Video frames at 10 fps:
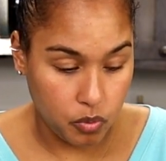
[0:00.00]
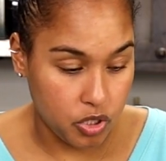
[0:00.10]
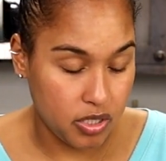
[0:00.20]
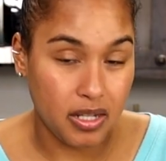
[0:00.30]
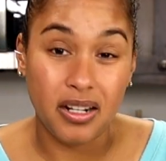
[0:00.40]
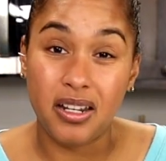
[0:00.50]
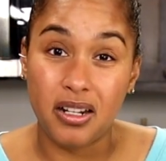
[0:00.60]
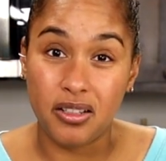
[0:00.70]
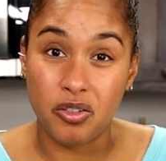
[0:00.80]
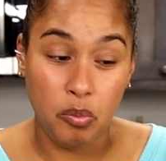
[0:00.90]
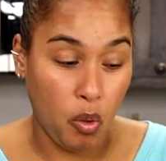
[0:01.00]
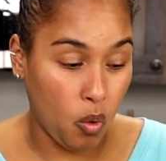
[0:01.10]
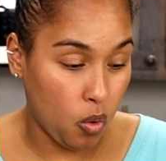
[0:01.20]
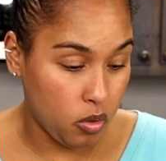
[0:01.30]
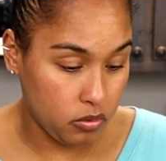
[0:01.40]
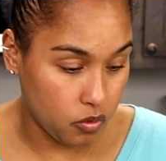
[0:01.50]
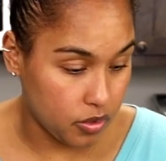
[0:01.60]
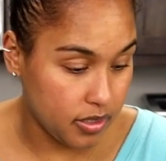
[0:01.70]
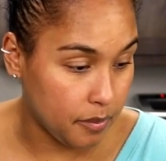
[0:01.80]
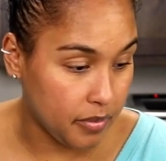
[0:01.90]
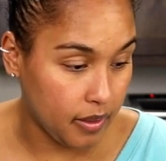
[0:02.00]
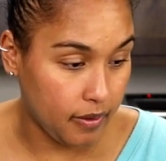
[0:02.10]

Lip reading: we're just gonna need a little bowl or something